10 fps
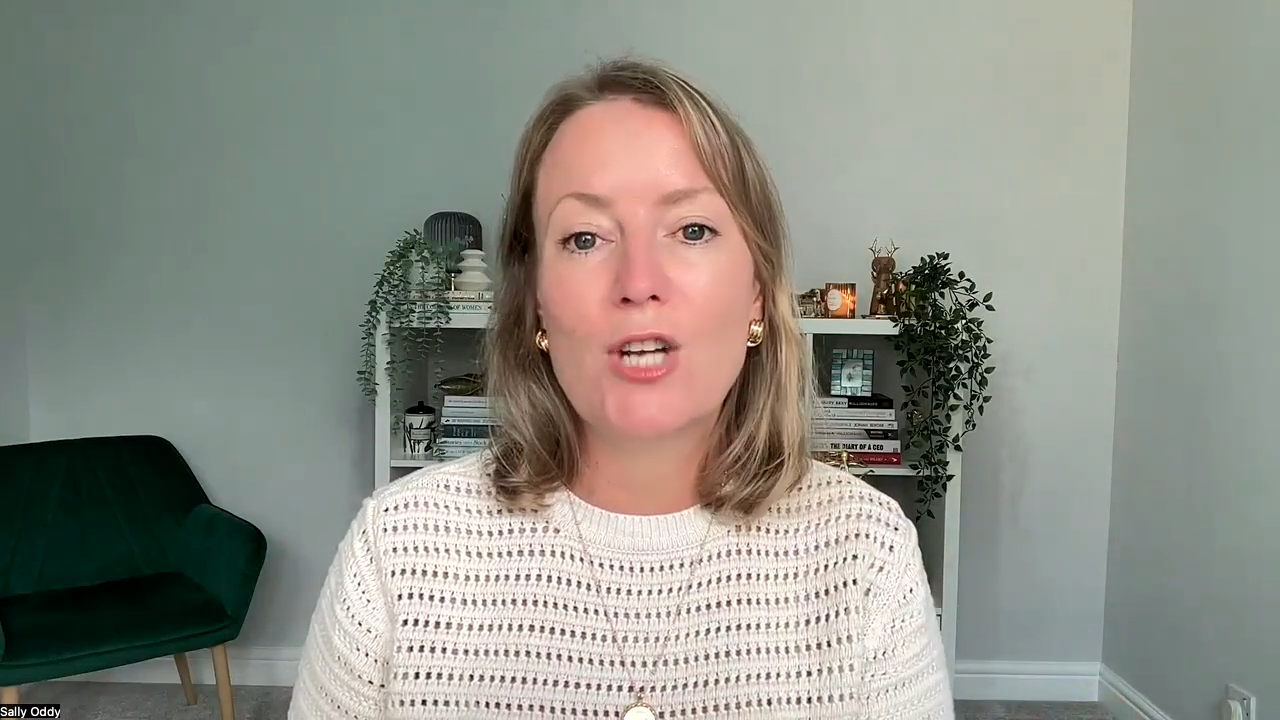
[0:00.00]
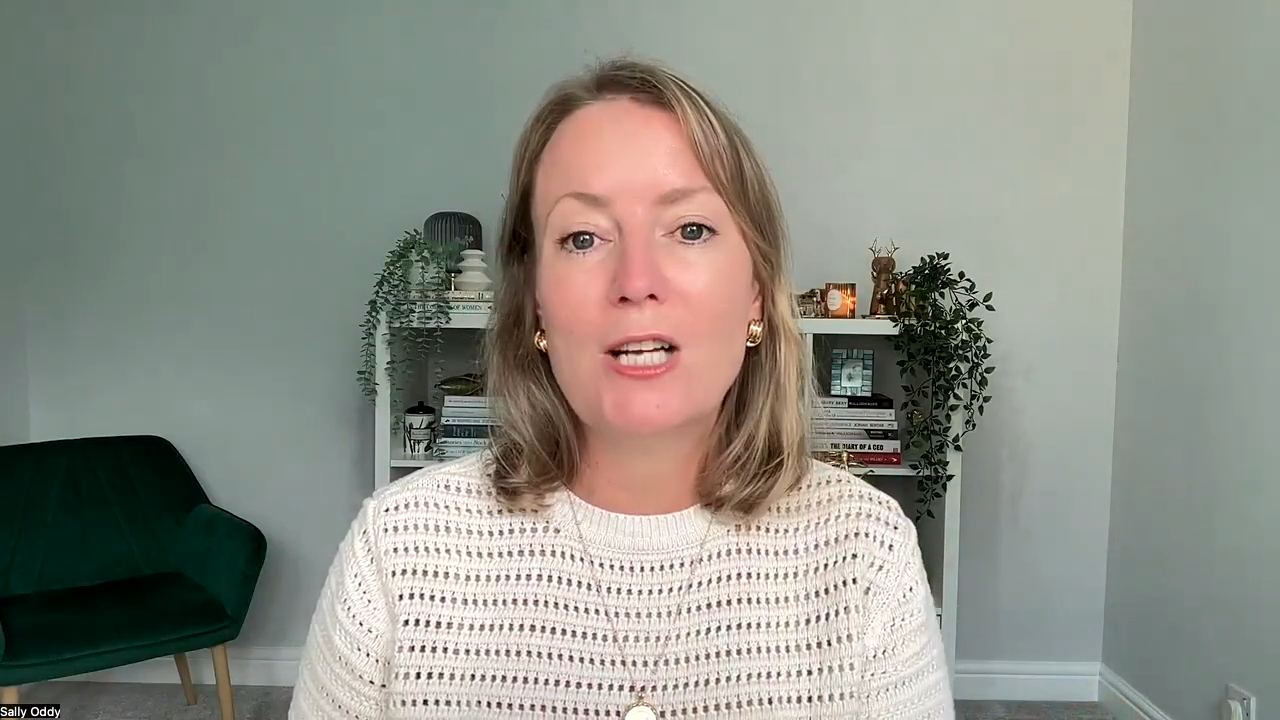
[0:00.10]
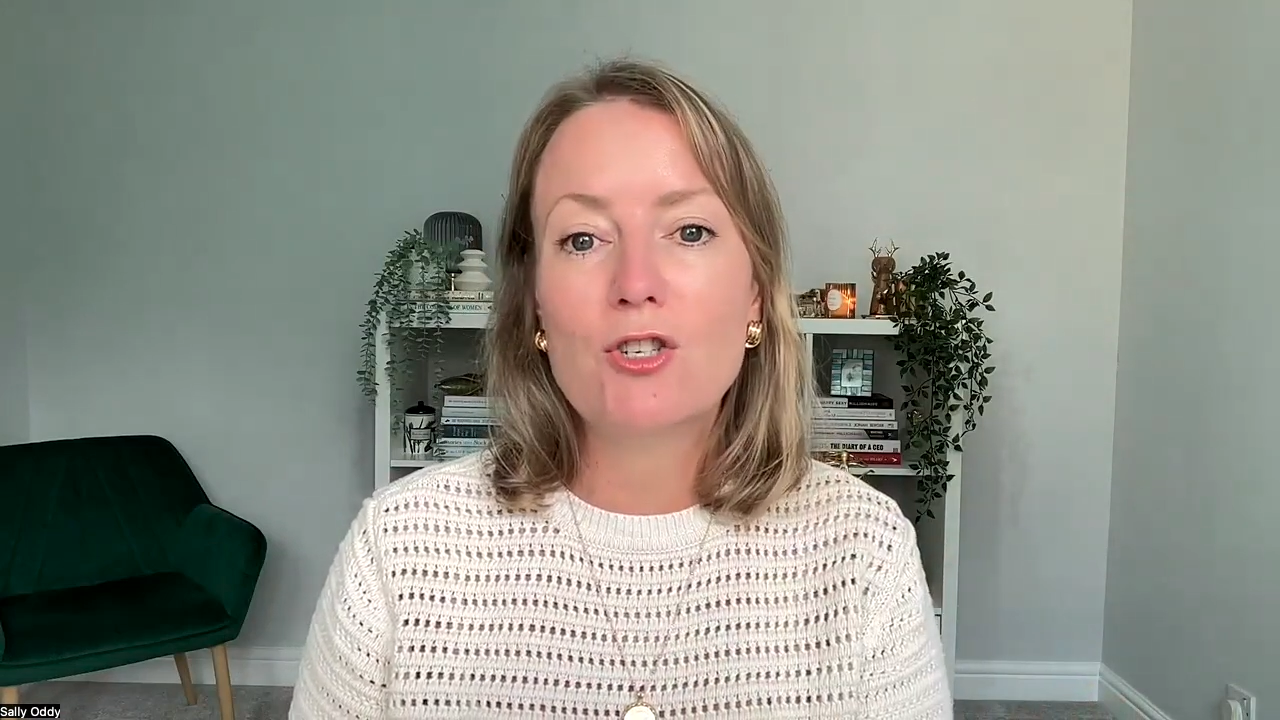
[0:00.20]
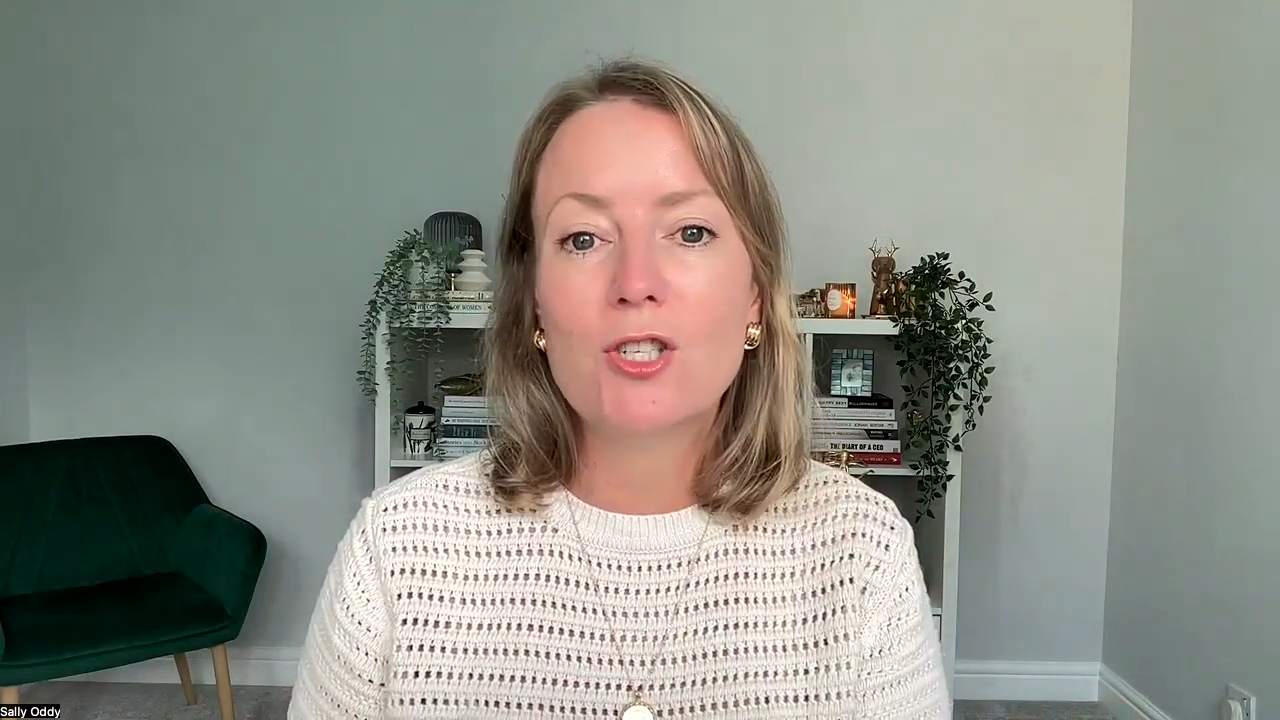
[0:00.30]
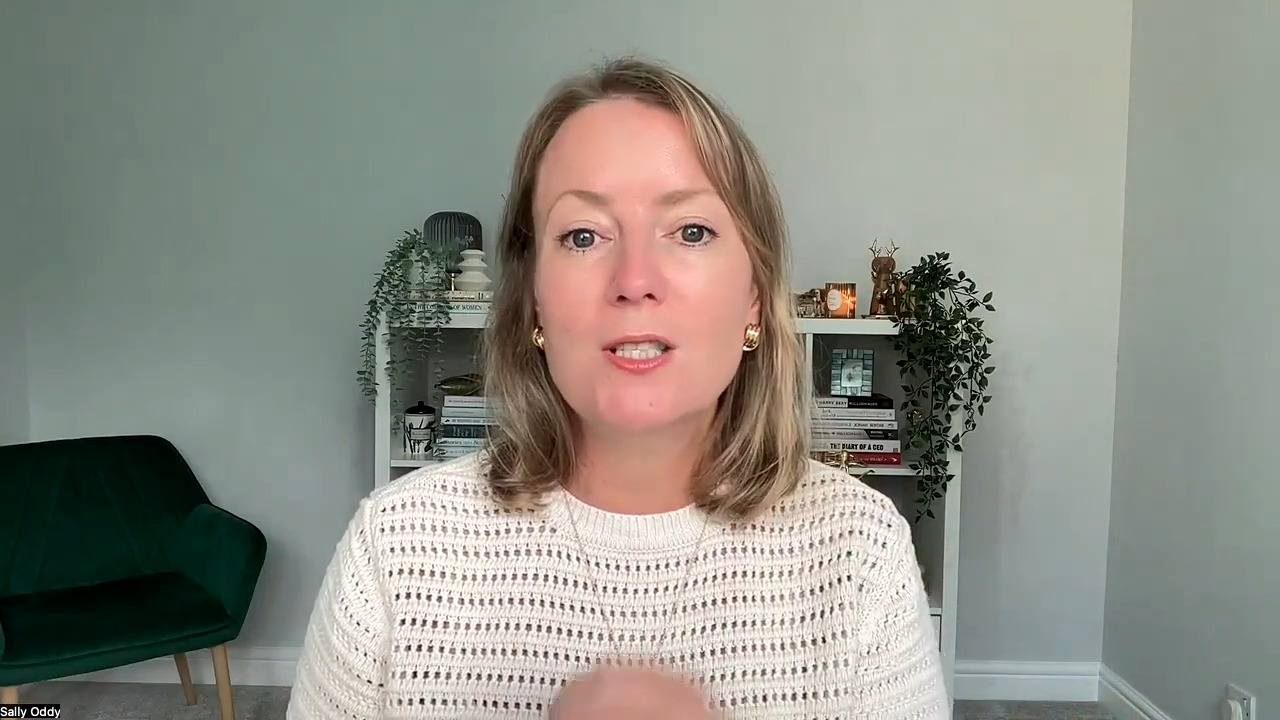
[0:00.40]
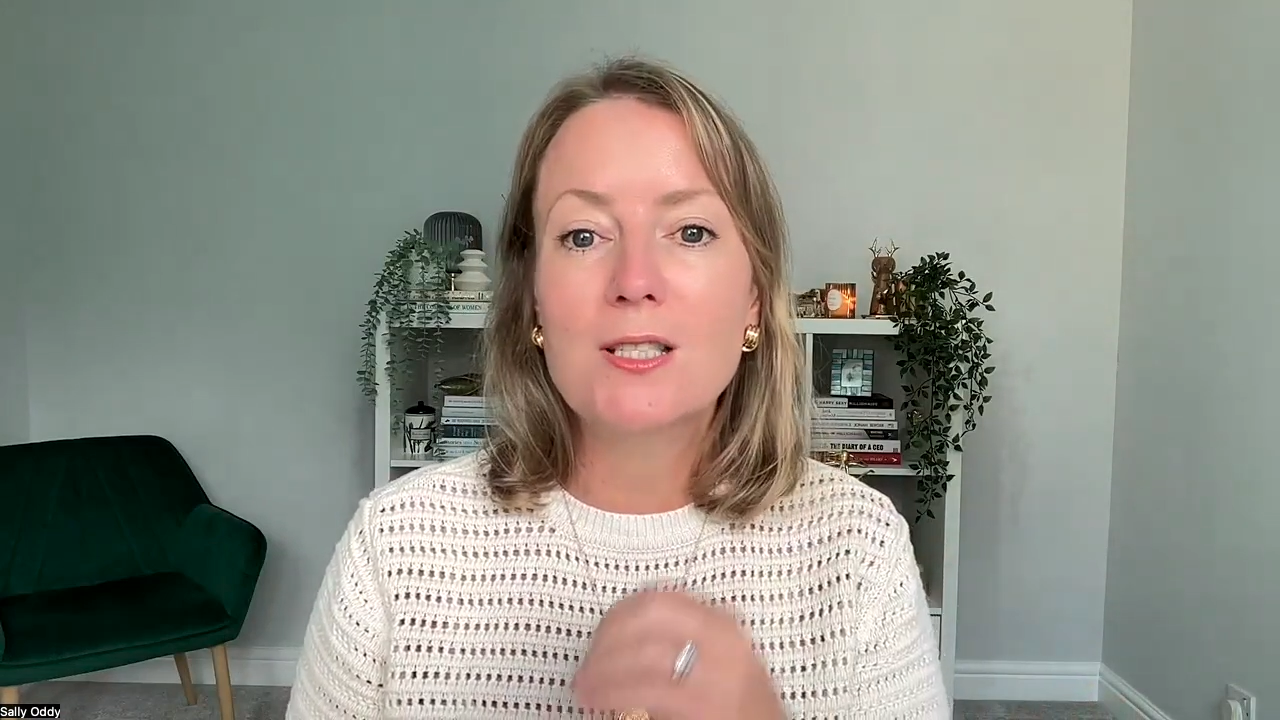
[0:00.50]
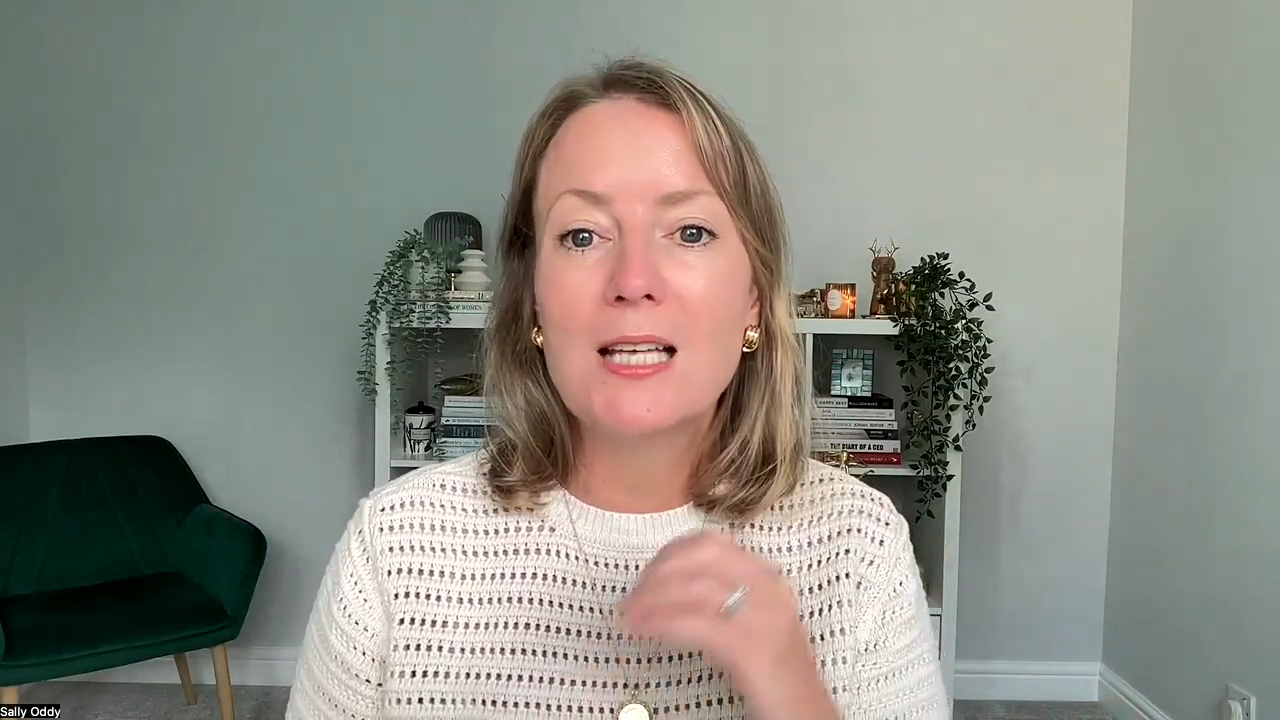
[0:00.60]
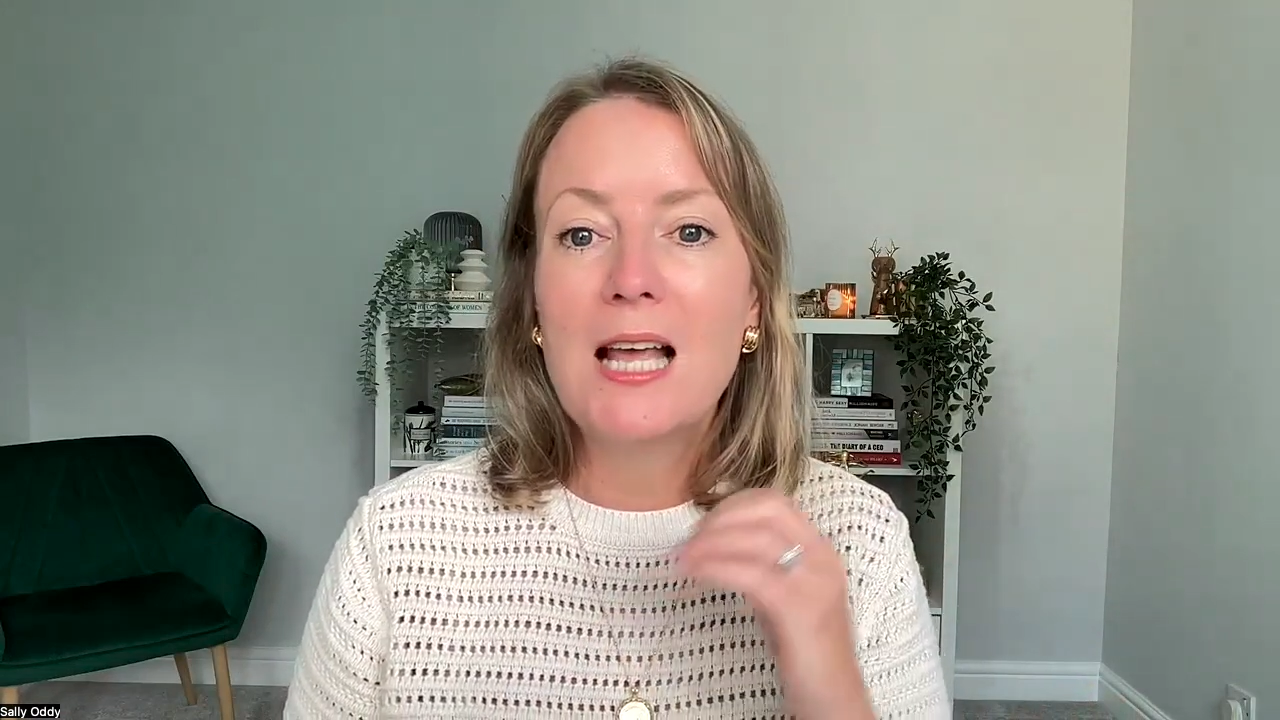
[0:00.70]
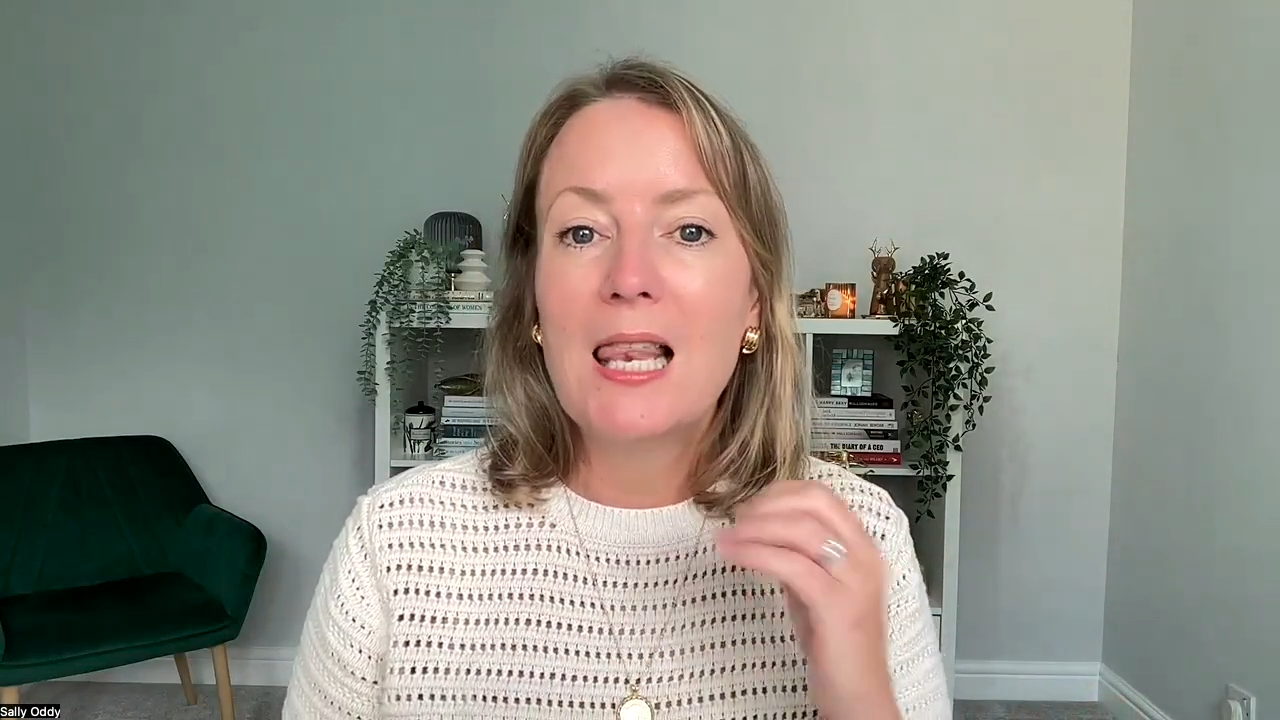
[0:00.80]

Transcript: engines